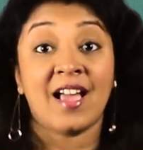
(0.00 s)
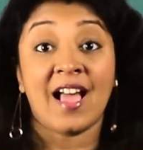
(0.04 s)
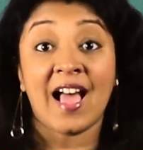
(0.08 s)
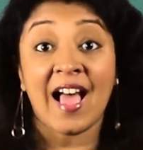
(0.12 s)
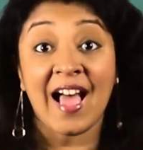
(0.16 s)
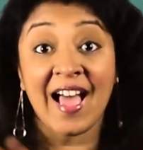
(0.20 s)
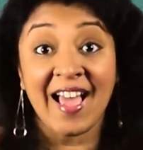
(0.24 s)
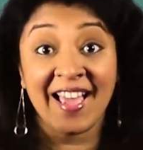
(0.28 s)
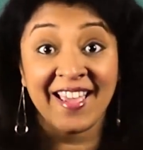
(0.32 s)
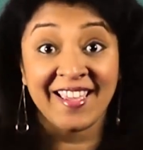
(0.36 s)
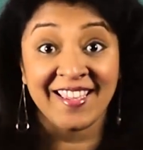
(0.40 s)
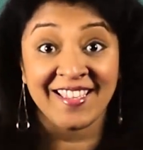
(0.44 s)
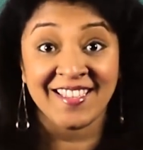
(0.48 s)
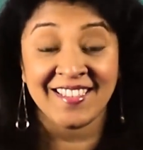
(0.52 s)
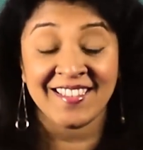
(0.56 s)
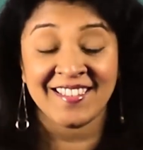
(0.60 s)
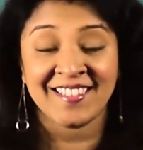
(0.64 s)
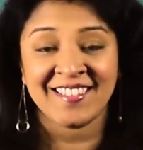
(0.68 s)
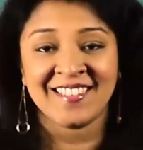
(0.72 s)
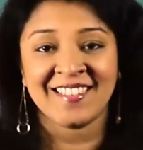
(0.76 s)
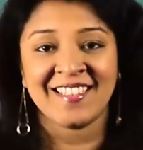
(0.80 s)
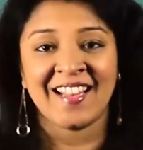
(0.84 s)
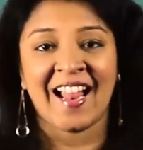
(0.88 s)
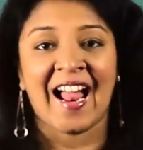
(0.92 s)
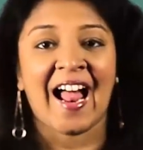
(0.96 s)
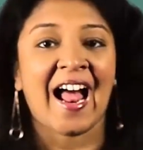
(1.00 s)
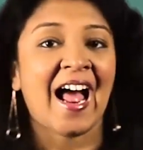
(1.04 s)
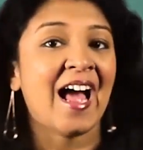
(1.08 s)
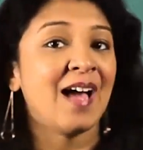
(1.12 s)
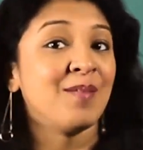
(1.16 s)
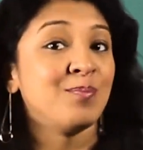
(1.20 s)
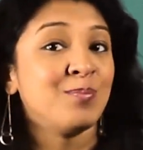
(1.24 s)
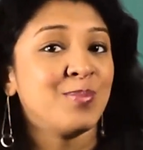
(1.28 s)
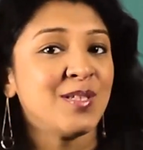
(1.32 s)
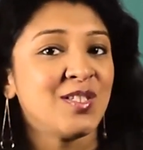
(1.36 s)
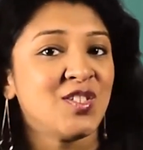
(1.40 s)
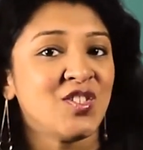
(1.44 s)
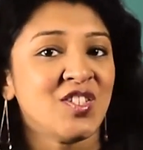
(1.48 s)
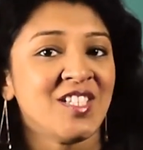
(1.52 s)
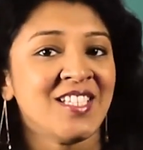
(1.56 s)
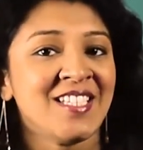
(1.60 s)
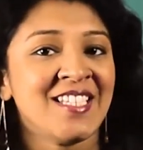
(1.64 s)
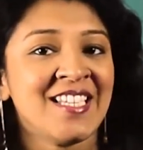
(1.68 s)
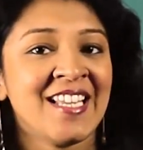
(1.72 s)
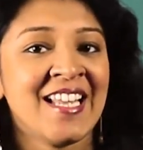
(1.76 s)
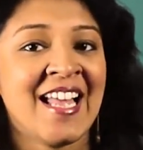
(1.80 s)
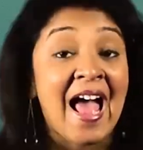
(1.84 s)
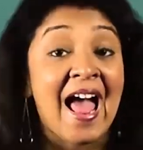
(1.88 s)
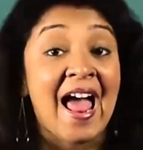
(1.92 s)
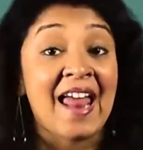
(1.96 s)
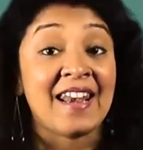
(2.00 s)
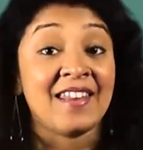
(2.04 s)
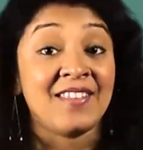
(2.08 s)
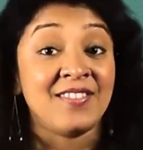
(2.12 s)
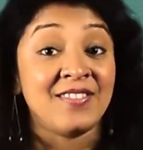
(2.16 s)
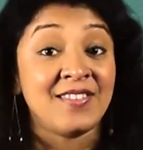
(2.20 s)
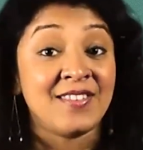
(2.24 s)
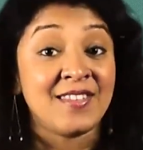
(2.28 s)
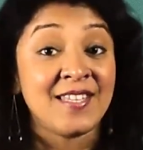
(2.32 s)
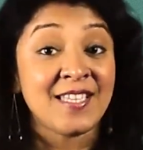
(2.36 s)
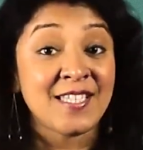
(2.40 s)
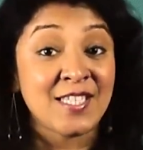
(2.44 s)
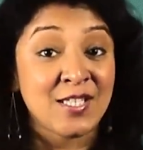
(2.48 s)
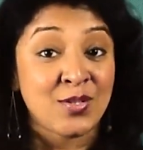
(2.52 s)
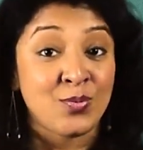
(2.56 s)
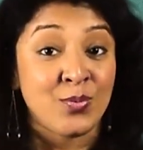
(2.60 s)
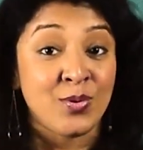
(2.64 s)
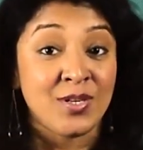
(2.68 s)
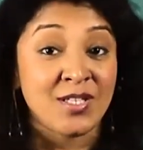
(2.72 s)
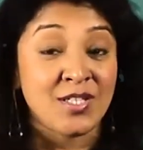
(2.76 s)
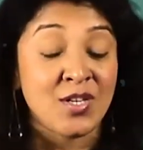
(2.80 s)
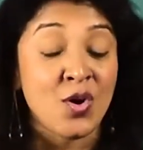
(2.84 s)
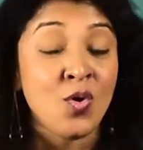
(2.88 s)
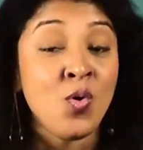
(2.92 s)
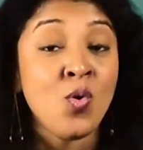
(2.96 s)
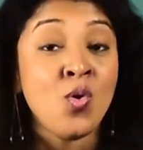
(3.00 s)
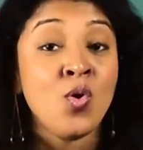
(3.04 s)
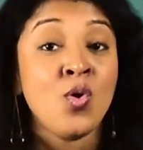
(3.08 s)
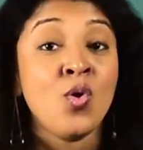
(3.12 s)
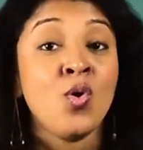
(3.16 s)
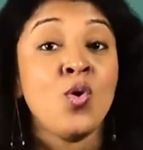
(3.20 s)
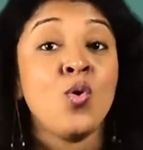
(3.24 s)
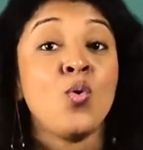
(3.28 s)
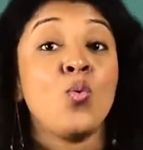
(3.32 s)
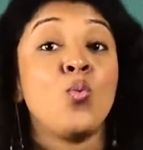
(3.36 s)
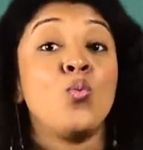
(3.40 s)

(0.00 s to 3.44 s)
Hi, I'm Biji, and in this video,